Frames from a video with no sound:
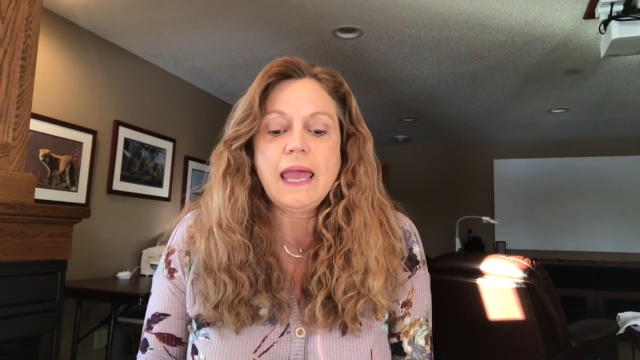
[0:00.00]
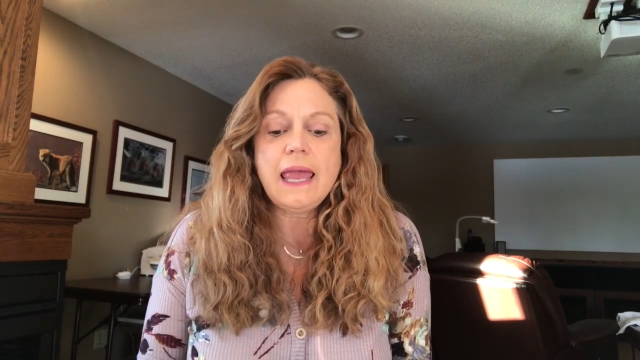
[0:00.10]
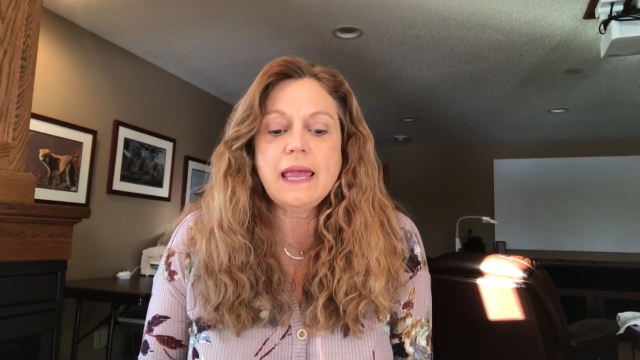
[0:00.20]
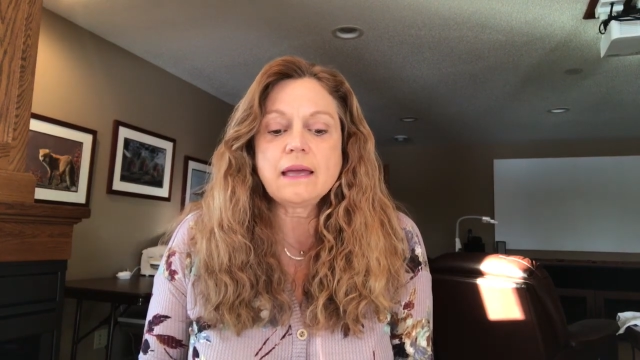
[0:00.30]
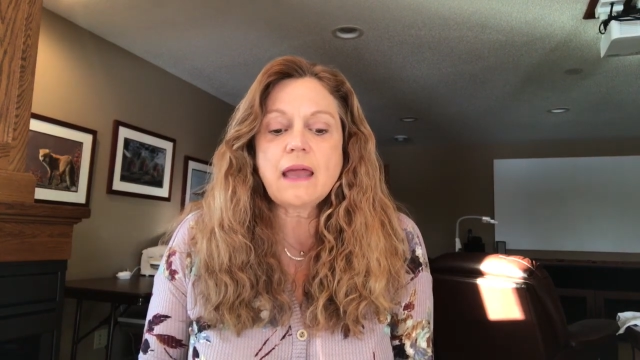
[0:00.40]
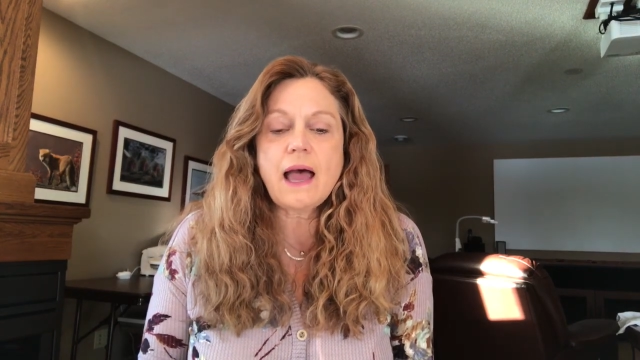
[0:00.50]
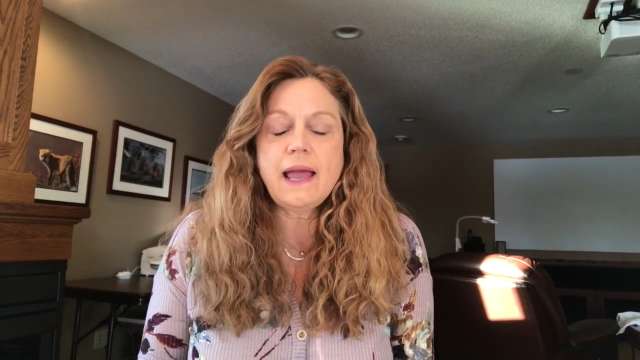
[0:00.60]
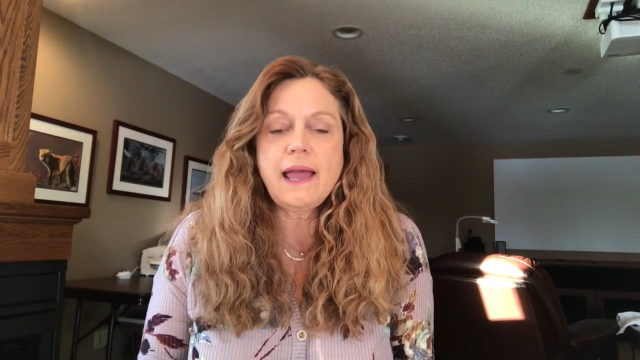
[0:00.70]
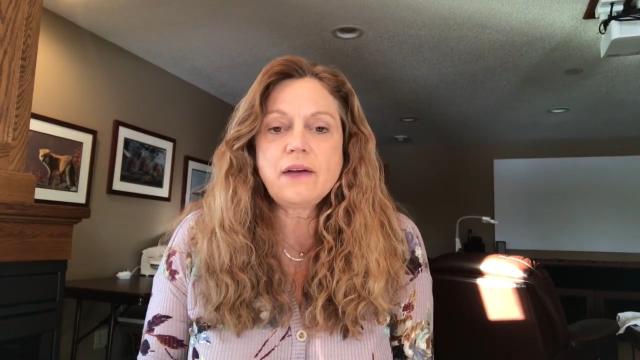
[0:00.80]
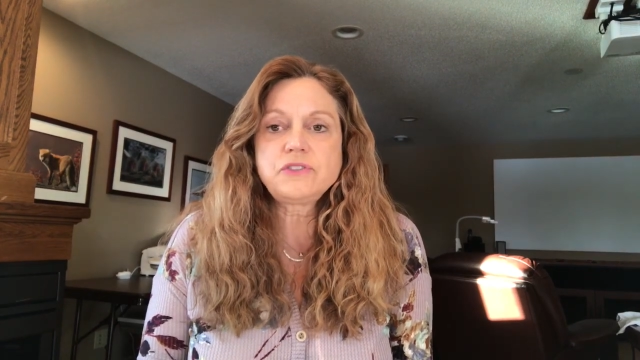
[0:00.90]
and I
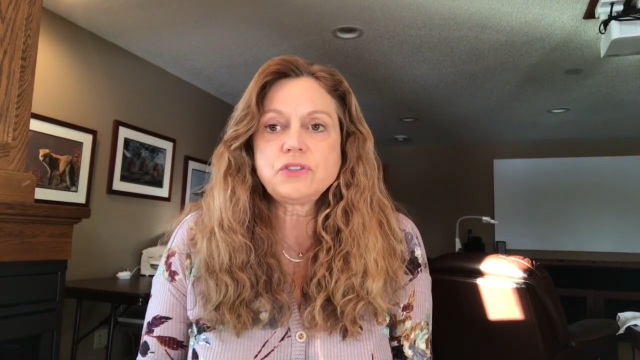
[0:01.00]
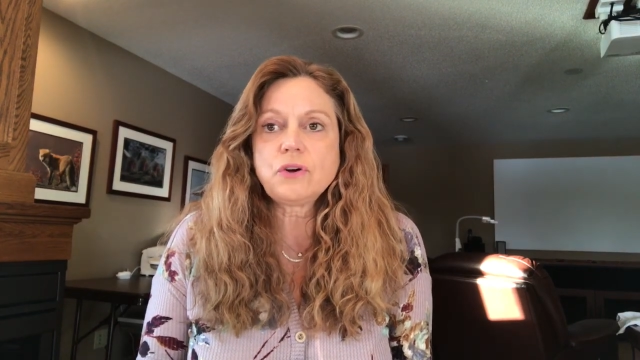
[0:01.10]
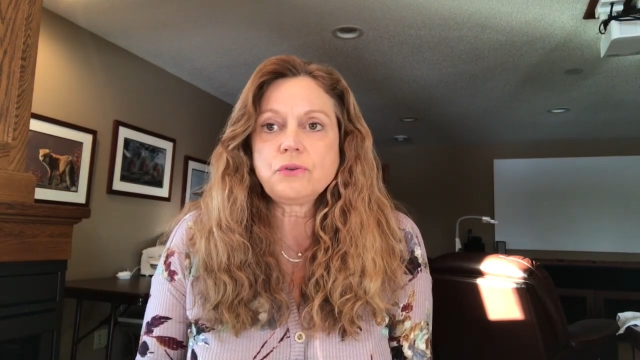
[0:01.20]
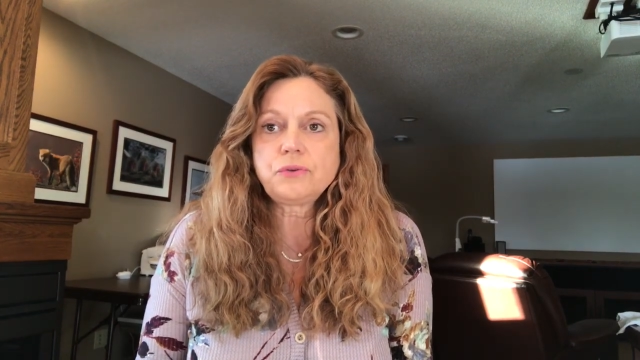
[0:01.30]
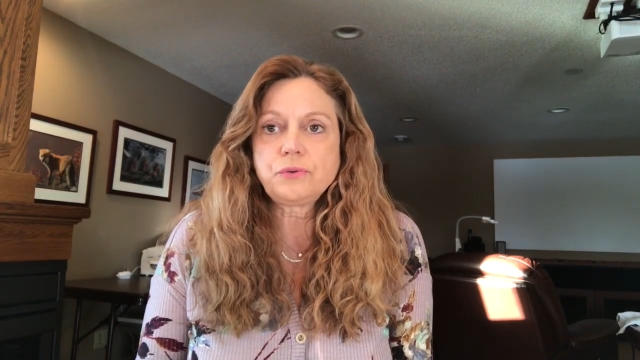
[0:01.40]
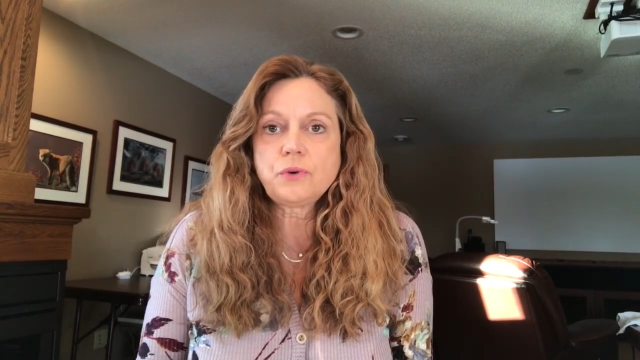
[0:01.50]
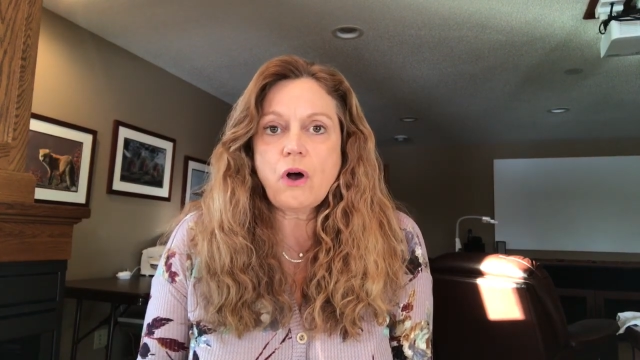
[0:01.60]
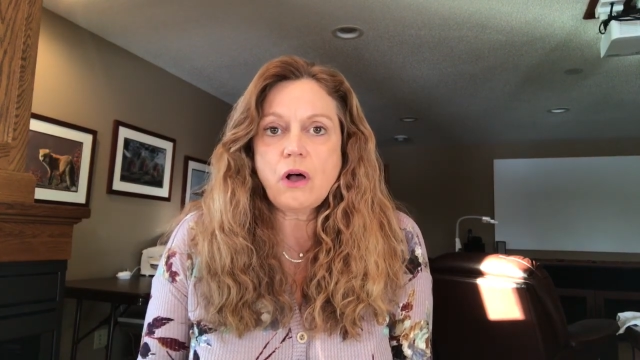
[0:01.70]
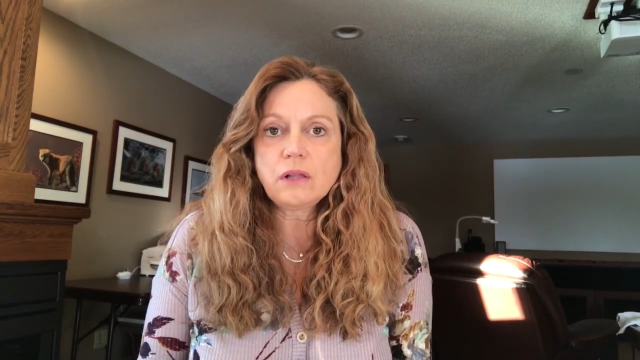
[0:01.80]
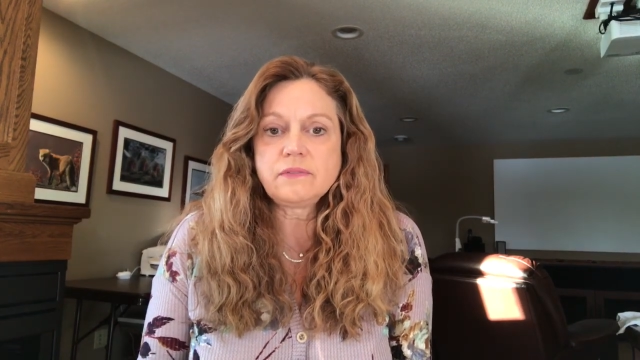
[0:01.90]
have to go through
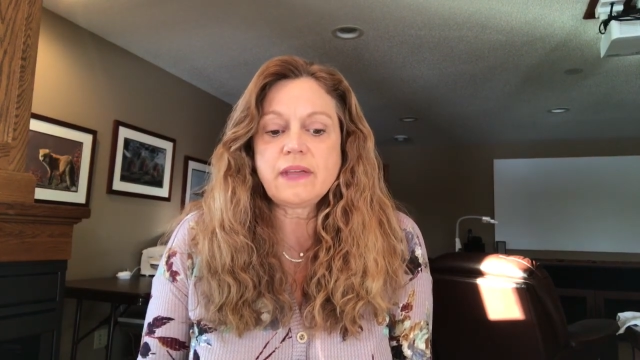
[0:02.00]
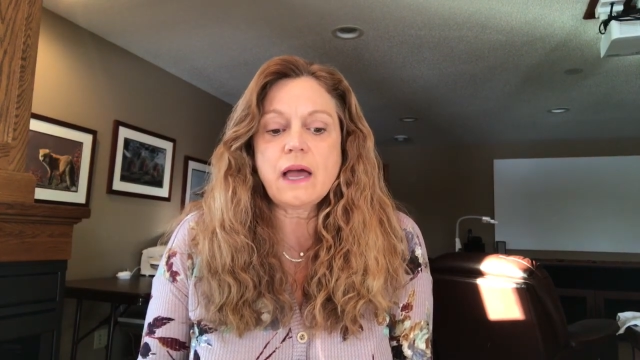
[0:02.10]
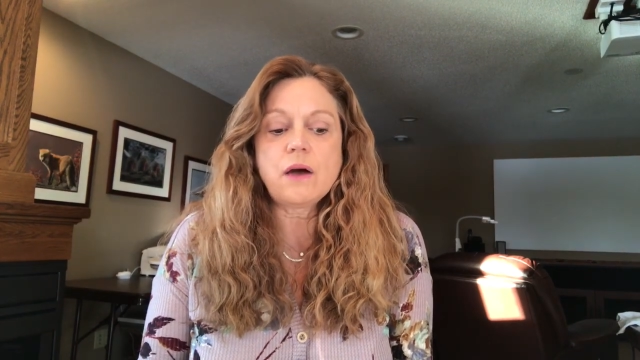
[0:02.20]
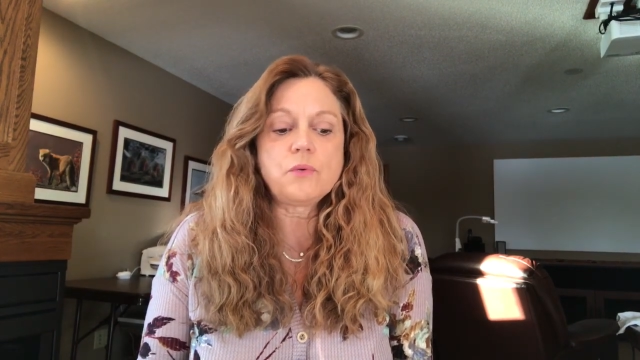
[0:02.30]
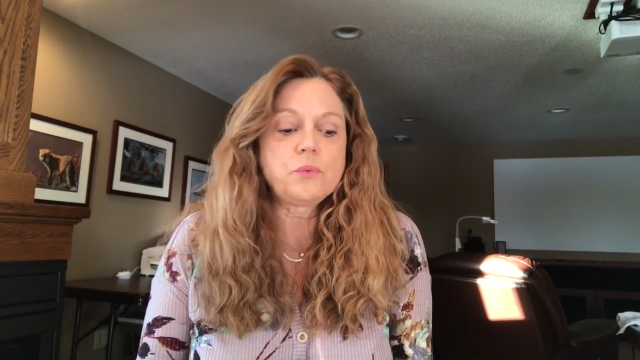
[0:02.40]
all of that.